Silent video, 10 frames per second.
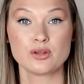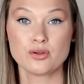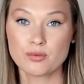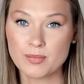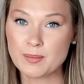
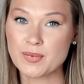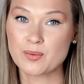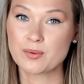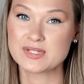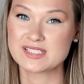Do you remember
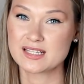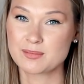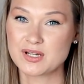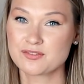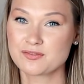what we said
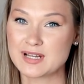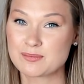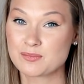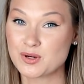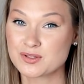about the
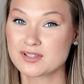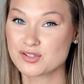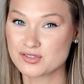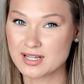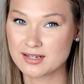flight mode
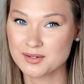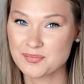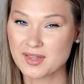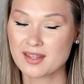annunciator?